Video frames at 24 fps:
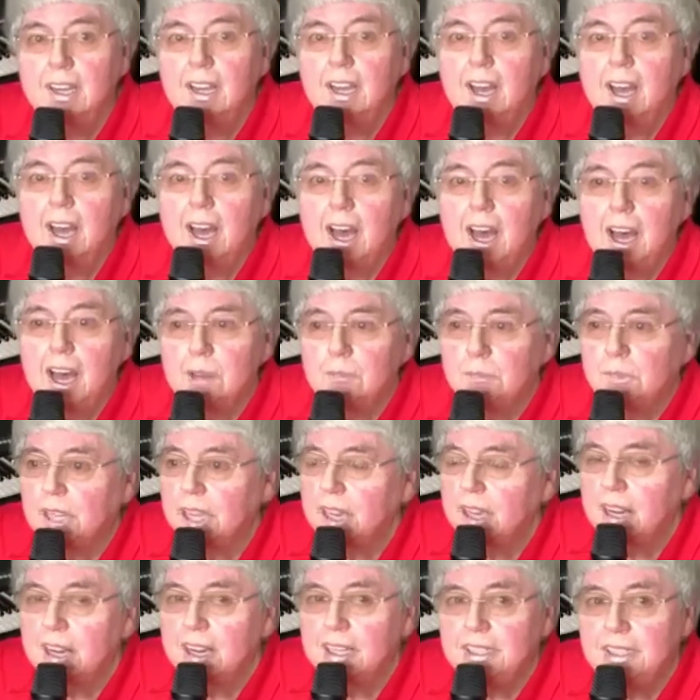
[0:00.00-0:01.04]
and
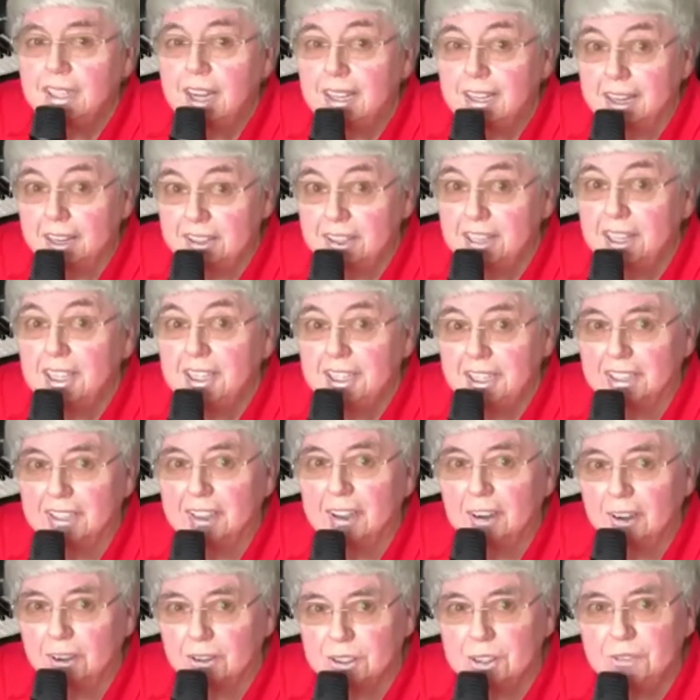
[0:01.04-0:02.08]
I think a
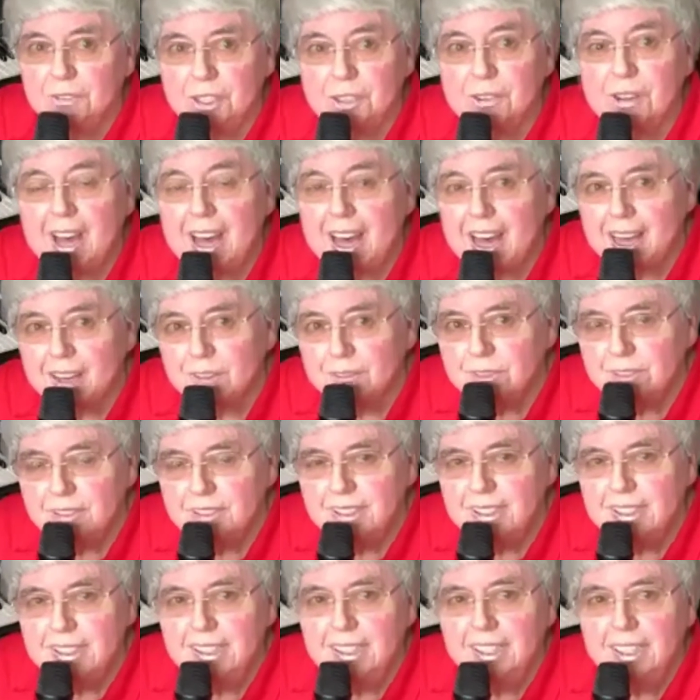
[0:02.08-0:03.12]
lot of you have,
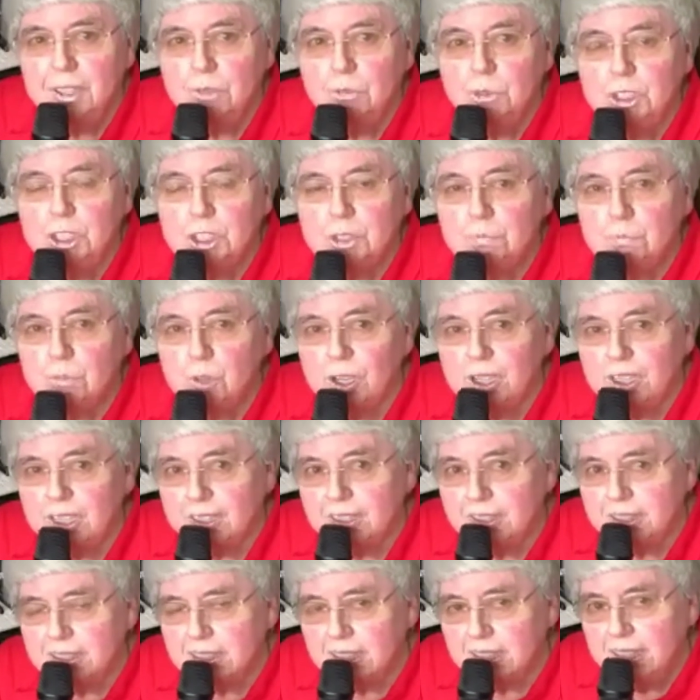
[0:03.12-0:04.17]
which is brilliant,
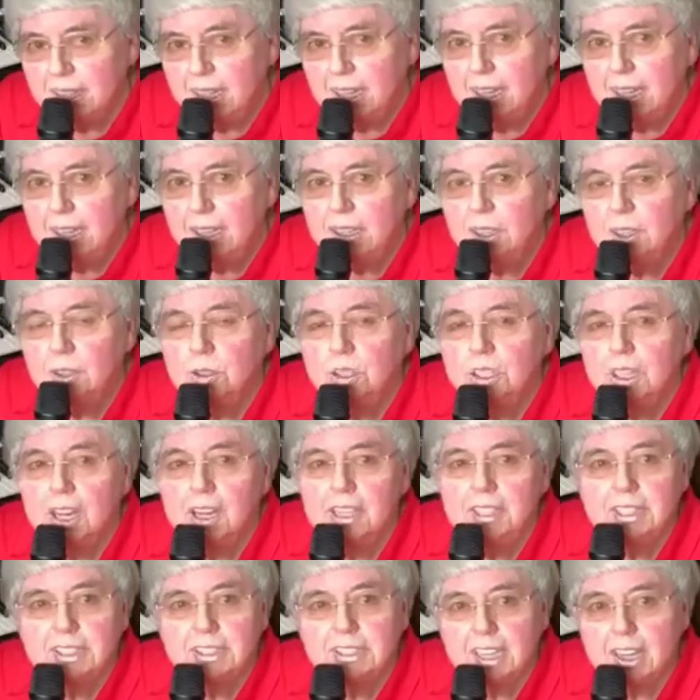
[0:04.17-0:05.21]
could I
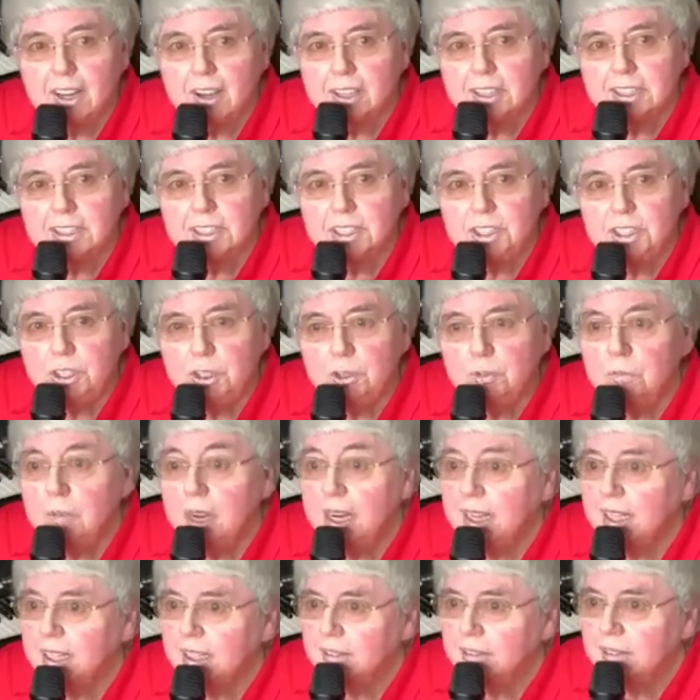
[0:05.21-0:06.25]
just ask that you make
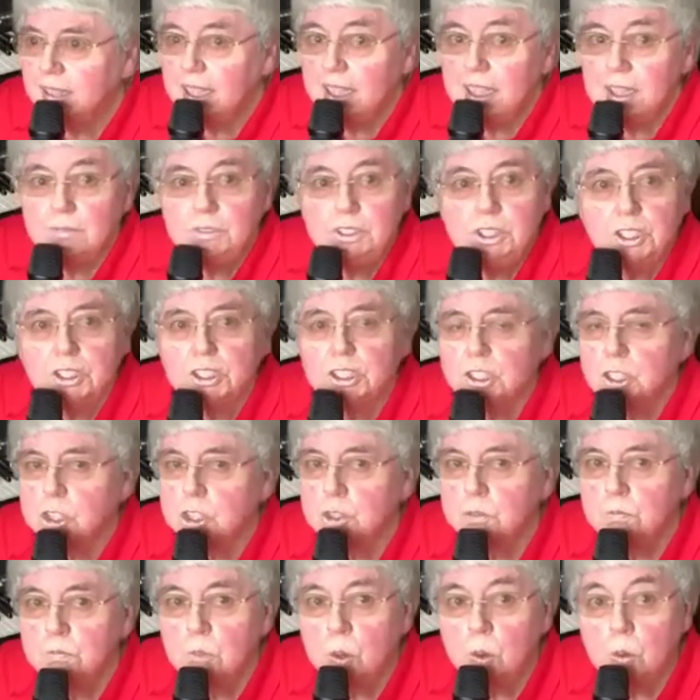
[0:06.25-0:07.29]
even just a
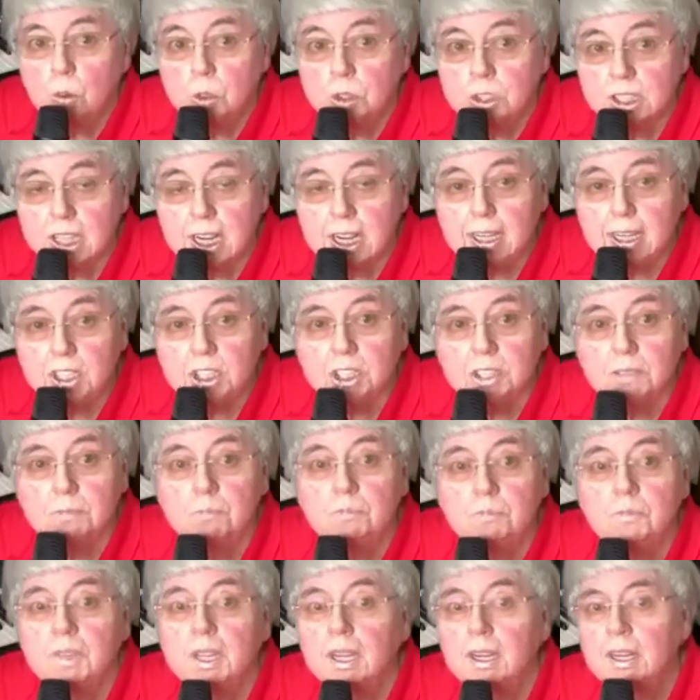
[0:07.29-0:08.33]
small donation
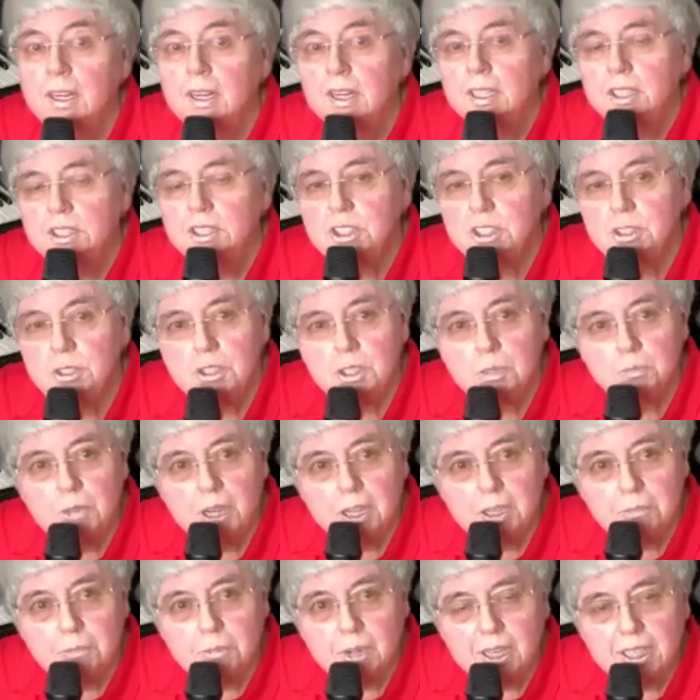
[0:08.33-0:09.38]
to the blood
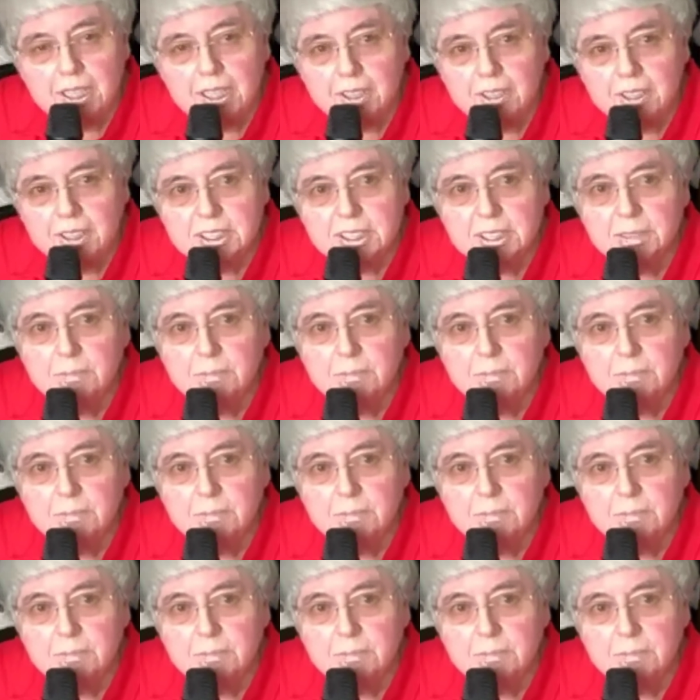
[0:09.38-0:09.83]
bikers?